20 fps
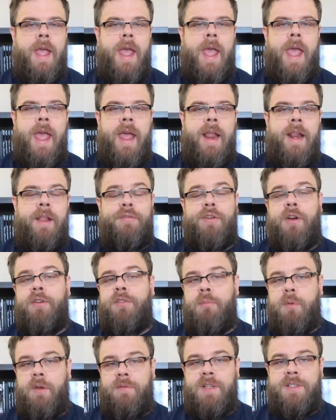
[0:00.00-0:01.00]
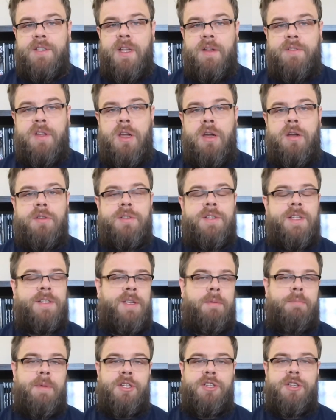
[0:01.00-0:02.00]
and as far as the movie itself goes, as
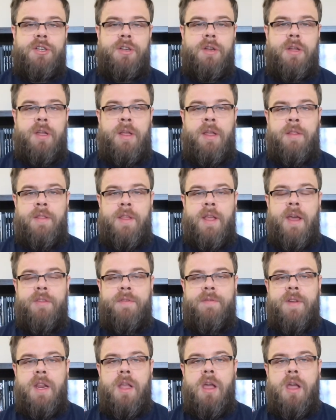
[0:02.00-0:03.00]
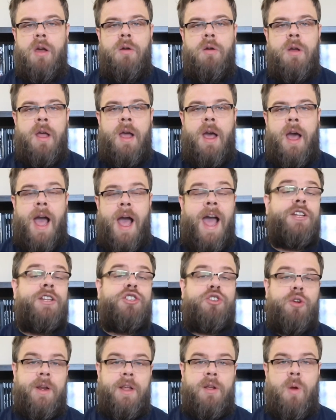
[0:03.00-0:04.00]
I mentioned in the other video, I
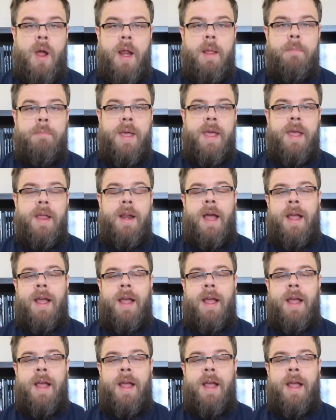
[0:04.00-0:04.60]
enjoyed it quite a bit.